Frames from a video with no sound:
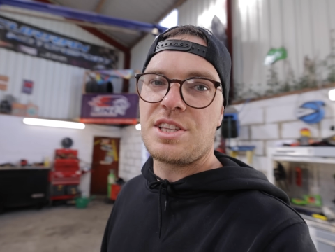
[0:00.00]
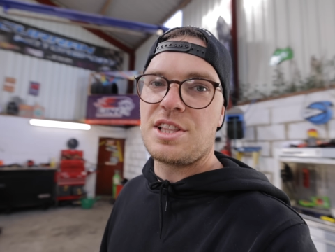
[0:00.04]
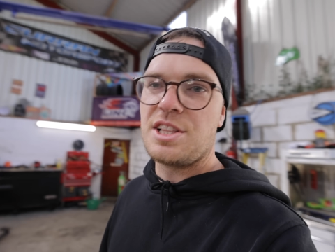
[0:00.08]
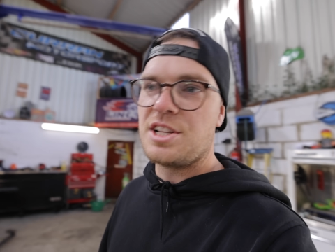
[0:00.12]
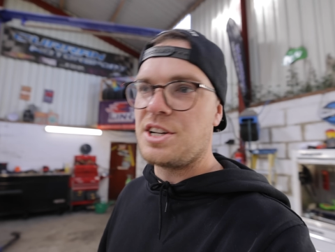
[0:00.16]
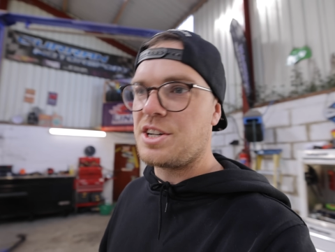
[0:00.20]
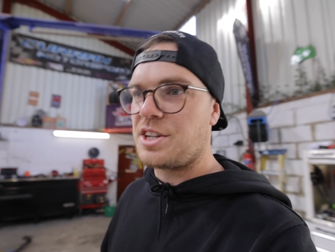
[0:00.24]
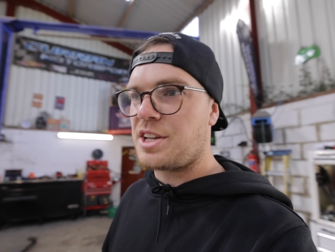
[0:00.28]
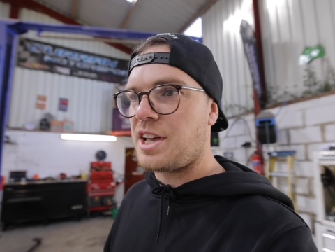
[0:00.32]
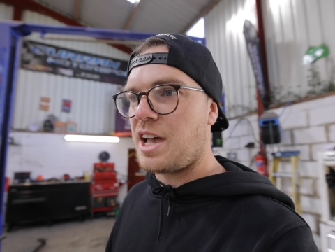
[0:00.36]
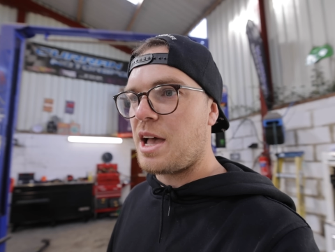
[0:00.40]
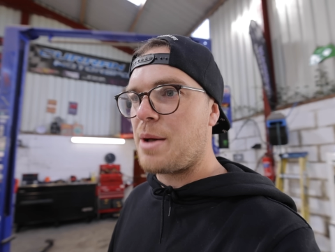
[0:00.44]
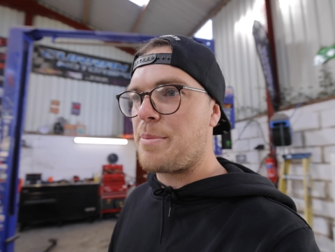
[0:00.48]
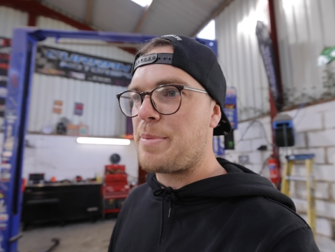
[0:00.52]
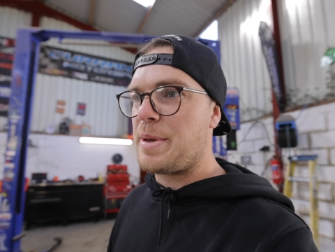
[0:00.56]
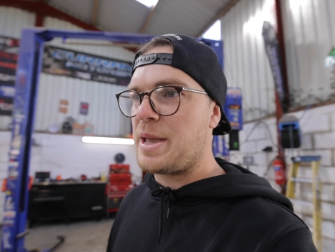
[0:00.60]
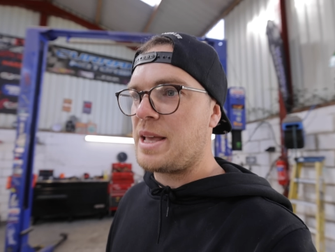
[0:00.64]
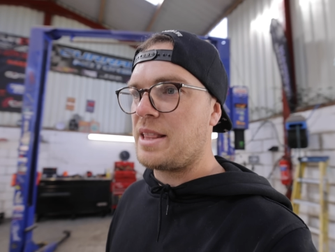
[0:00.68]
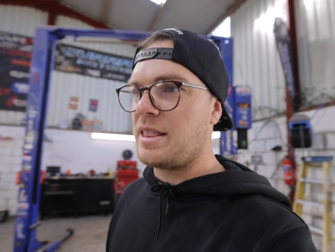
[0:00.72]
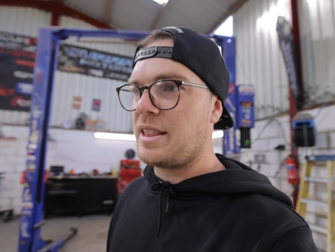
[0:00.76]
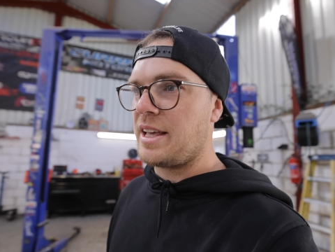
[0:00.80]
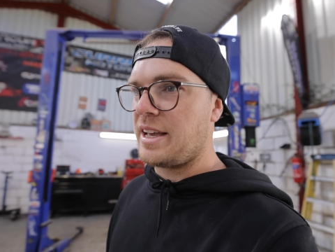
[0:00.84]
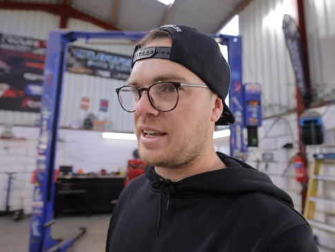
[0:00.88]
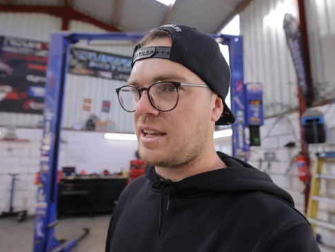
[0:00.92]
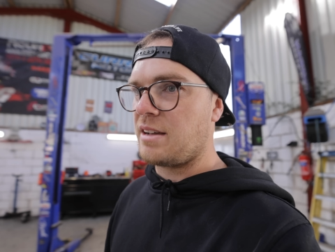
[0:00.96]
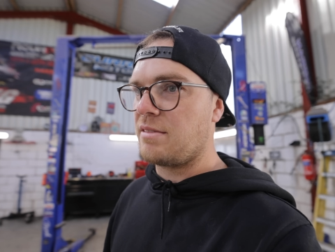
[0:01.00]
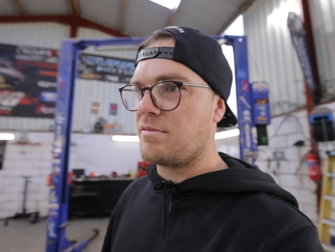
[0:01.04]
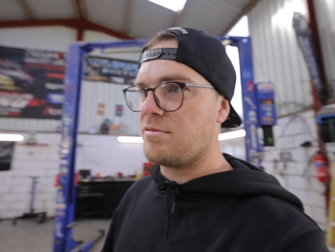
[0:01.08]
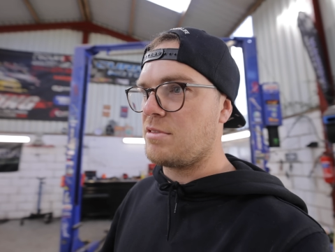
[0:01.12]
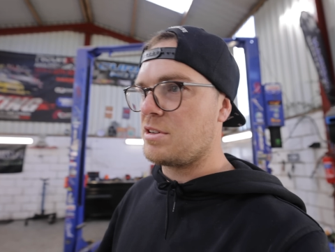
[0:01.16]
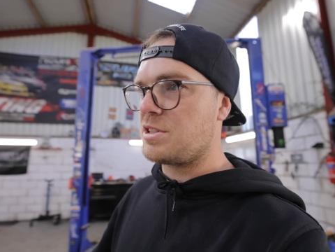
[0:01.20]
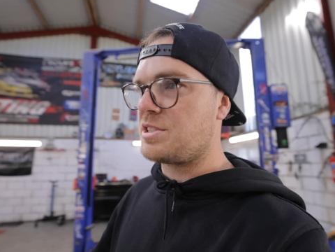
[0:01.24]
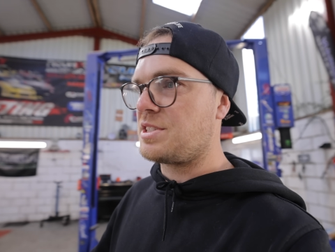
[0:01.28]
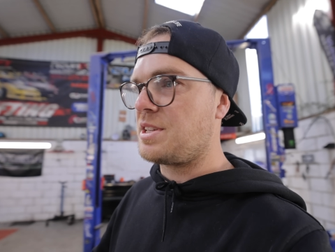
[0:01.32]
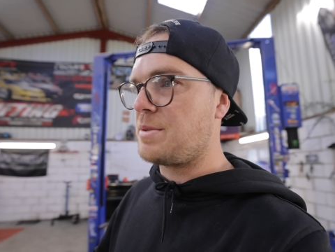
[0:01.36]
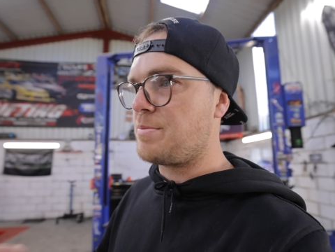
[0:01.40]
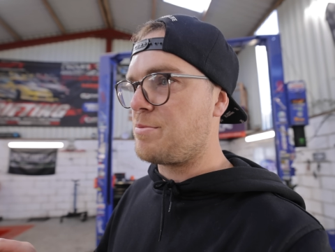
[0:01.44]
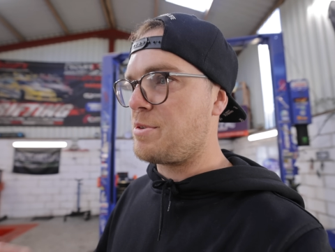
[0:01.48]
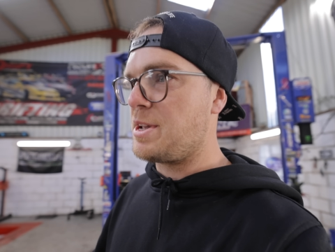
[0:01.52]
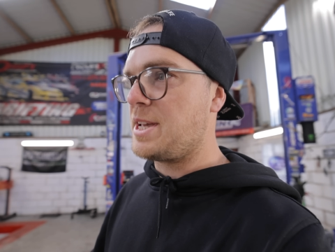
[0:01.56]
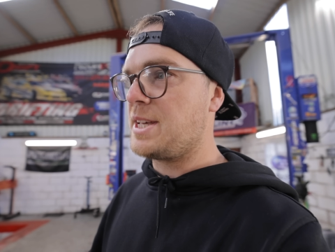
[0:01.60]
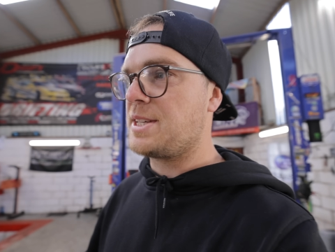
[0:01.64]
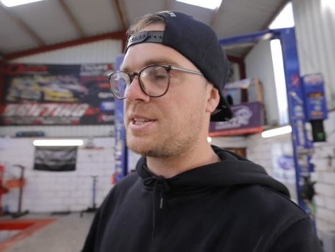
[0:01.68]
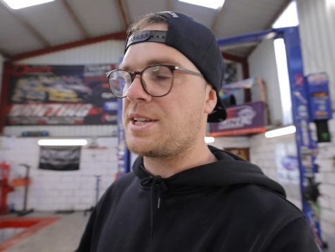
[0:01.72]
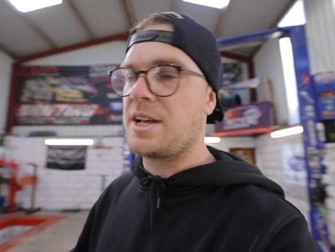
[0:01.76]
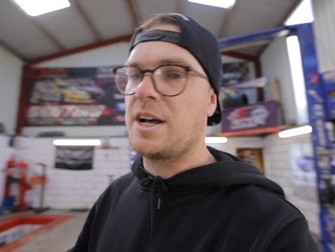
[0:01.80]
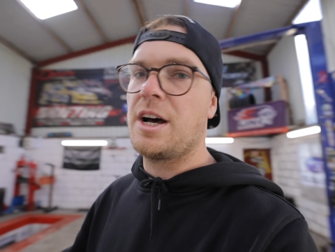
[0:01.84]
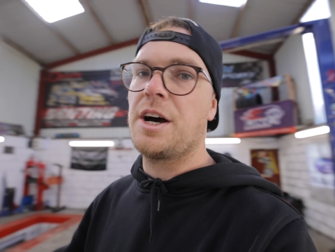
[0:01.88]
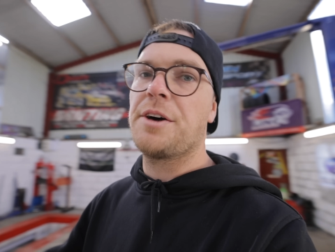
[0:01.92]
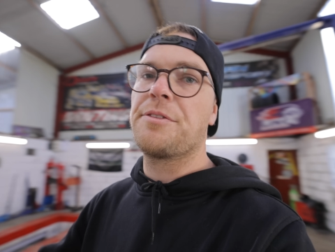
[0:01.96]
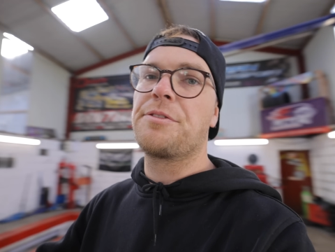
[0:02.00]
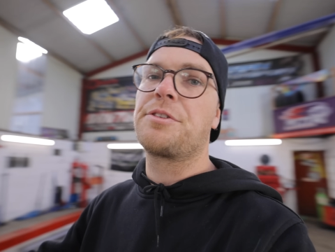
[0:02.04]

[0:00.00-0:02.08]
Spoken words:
look a bit like a rusty piece of